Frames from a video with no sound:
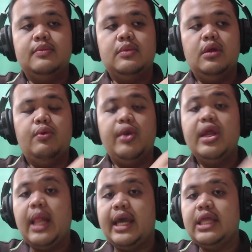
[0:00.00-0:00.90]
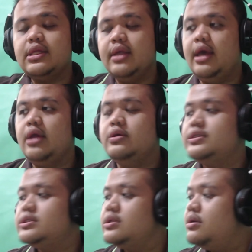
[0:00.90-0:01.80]
ring light, and
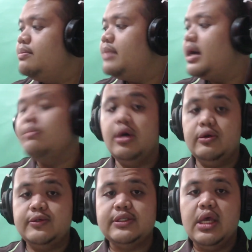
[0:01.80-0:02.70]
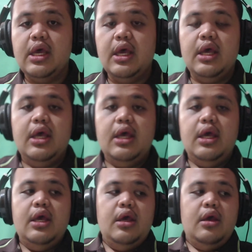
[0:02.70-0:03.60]
also my mouse,
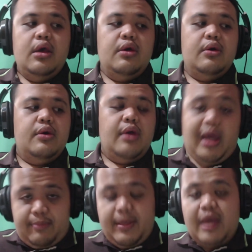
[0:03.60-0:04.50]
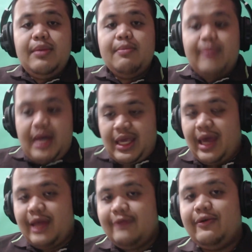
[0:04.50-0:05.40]
and maybe my
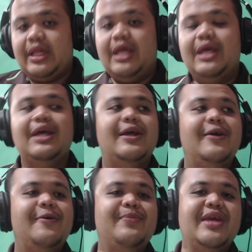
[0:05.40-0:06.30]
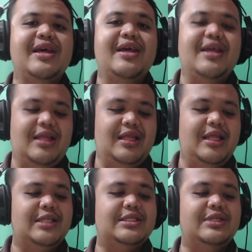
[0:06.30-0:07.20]
handphone.
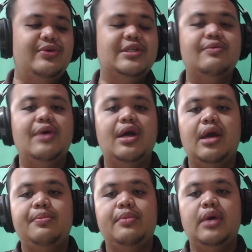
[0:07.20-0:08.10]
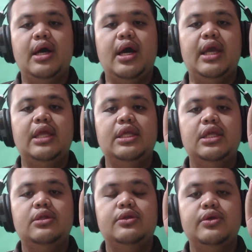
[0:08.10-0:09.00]
That's the reason why I need
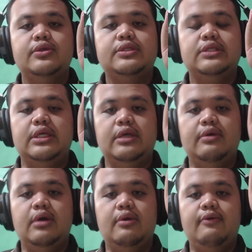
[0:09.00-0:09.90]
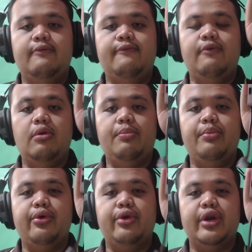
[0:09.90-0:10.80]
to use the
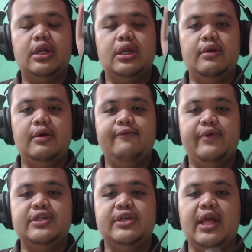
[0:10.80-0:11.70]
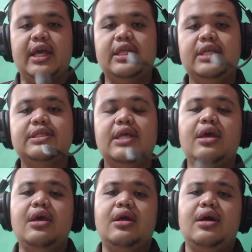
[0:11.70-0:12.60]
4-port version like this.
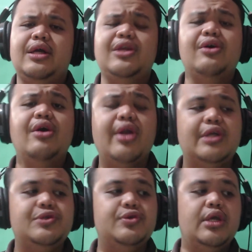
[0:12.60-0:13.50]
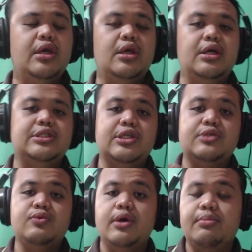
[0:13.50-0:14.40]
There are actually just
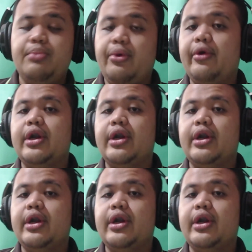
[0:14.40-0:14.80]
1 port